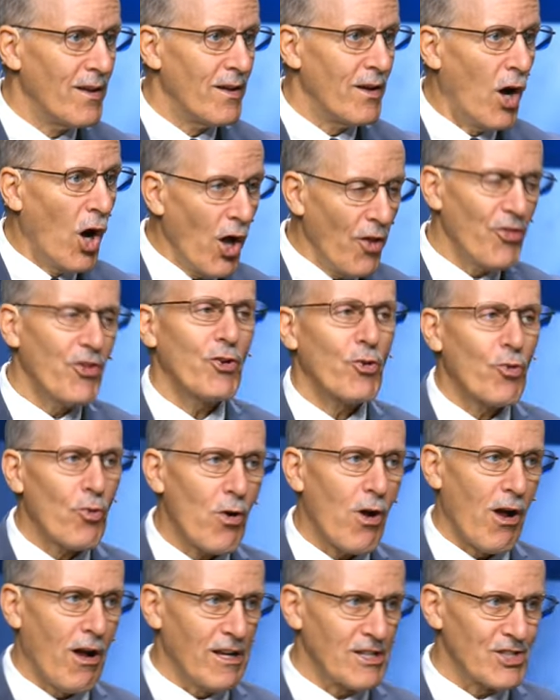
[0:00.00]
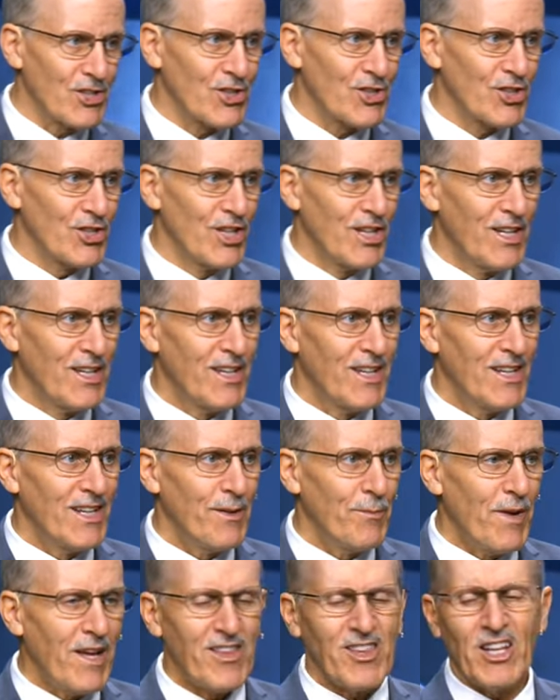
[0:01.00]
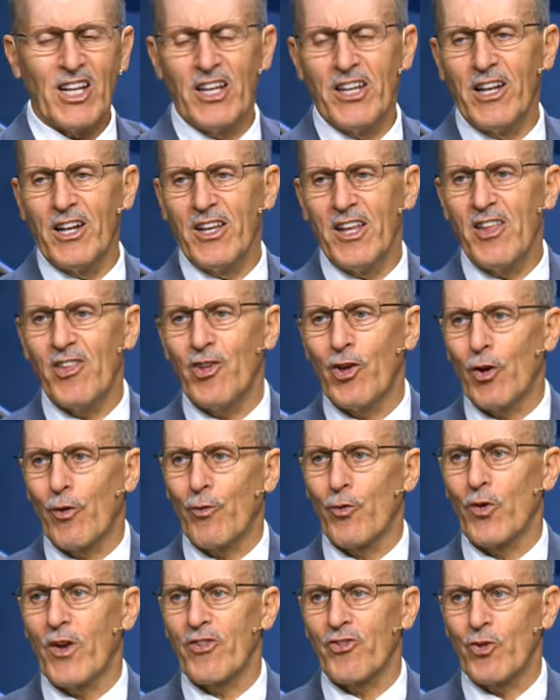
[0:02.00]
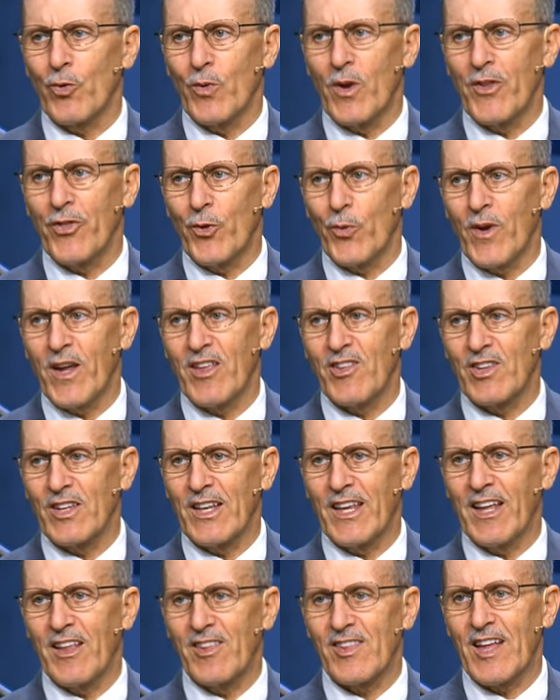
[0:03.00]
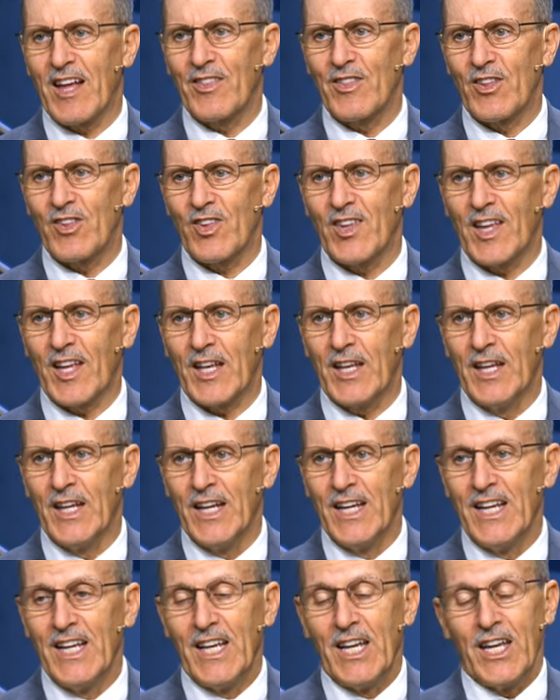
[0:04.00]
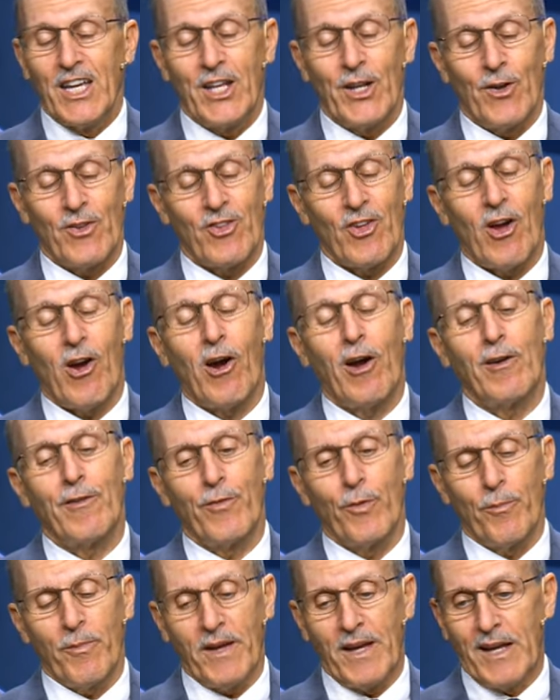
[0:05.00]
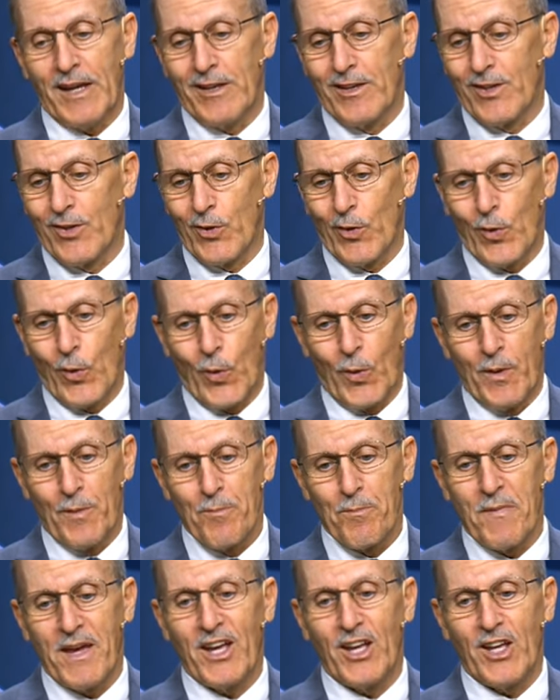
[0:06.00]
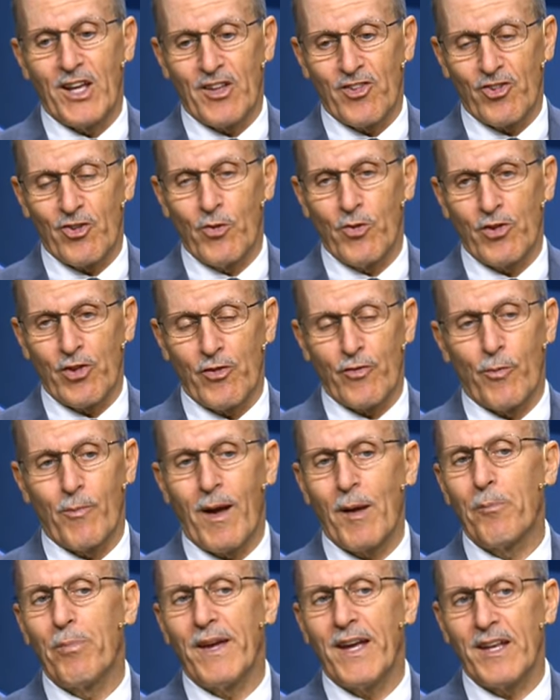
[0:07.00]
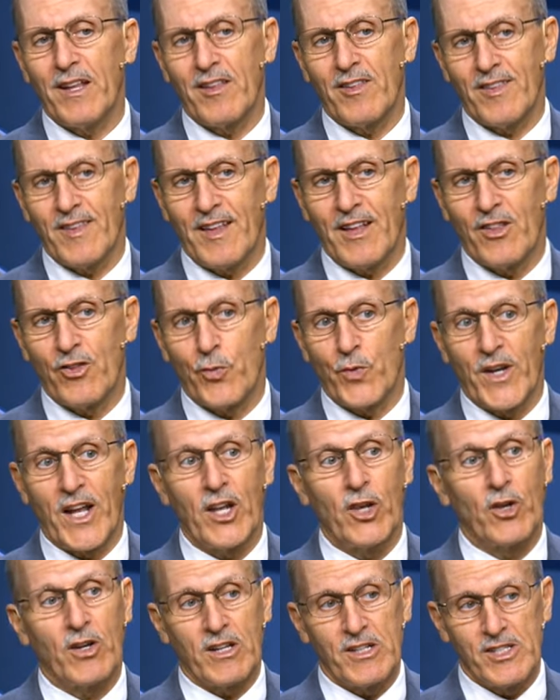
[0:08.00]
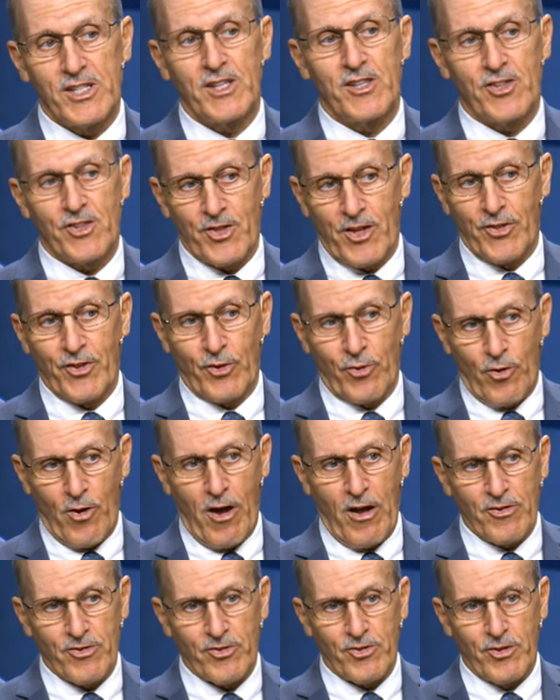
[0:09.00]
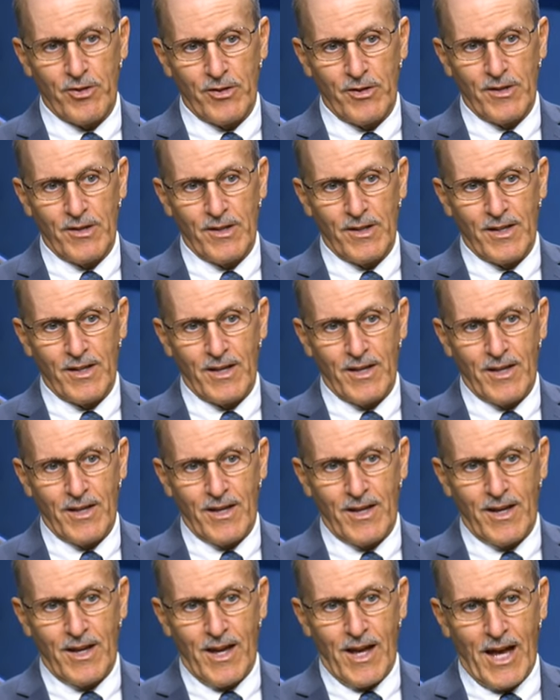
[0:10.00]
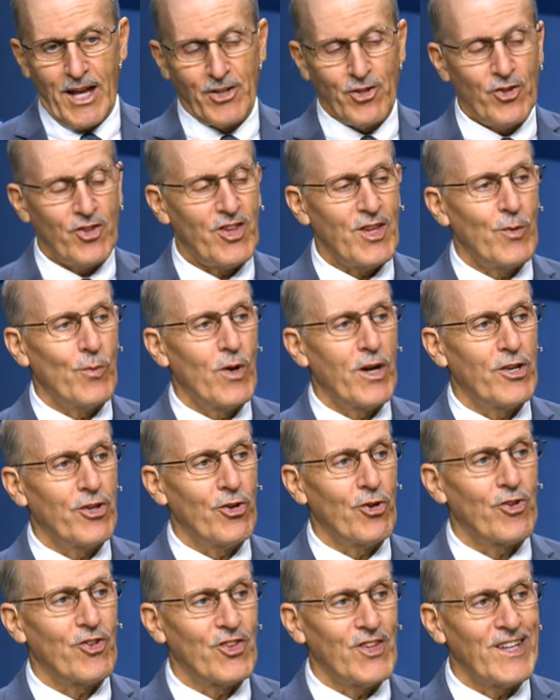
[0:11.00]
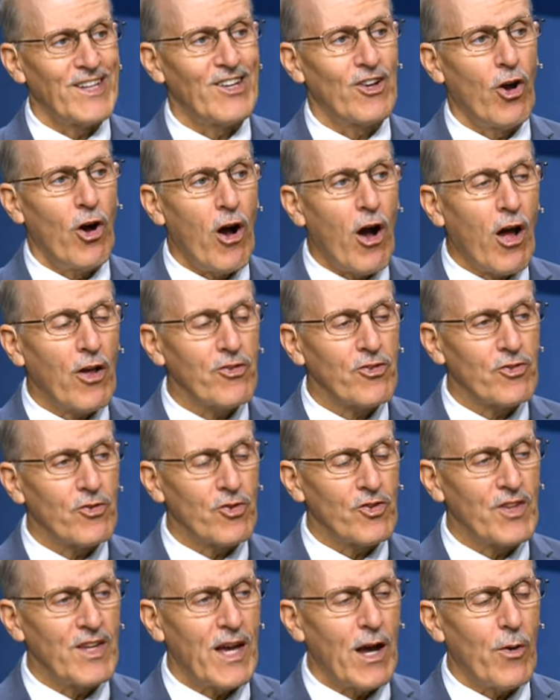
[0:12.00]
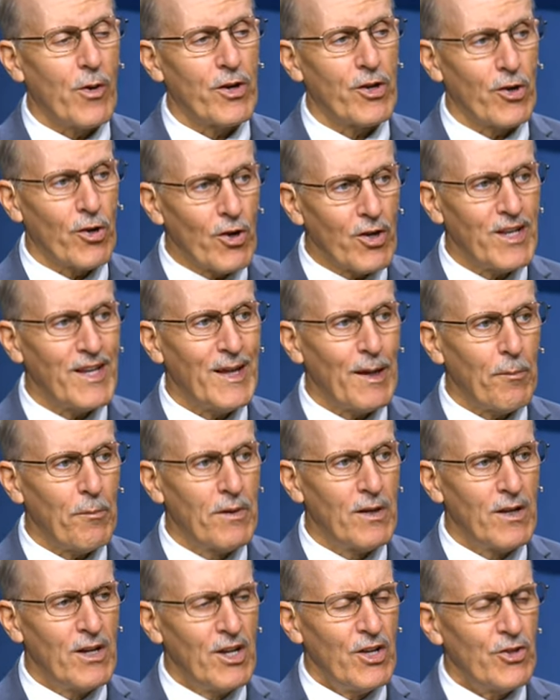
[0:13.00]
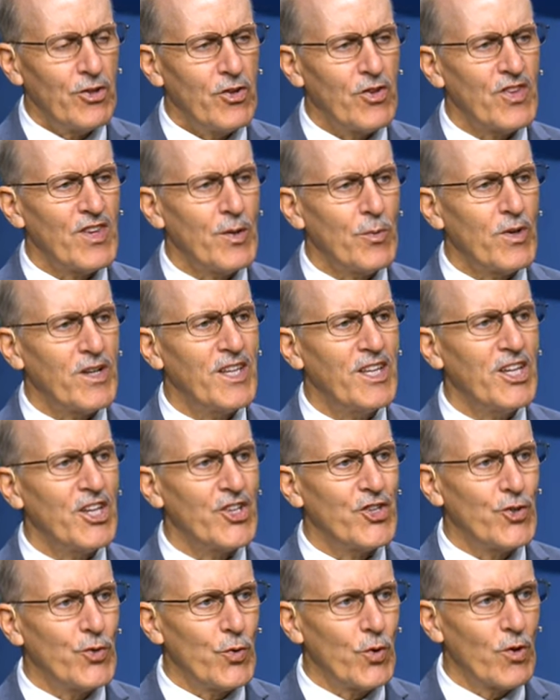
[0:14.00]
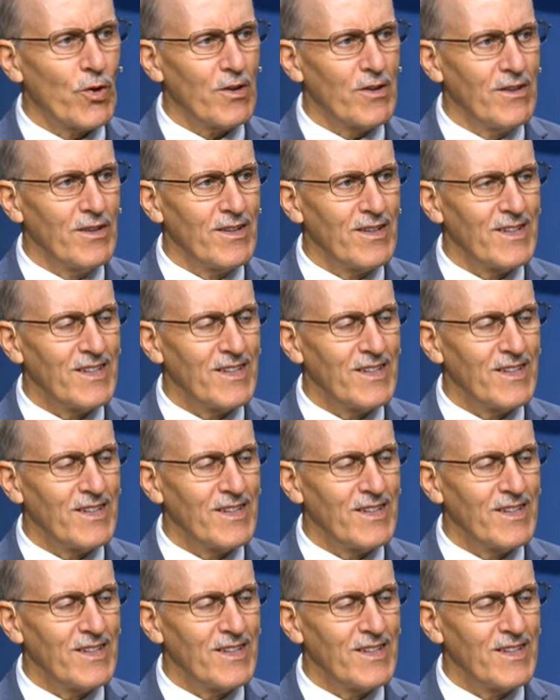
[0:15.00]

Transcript: on the cross, makes it a little easier for us to run the race and lay aside the sin. You know, it's hard for me to make excuses for my petty sins when I look at Jesus on the cross. And you see what your sin cost, you see how it hurt him, you see what he endured.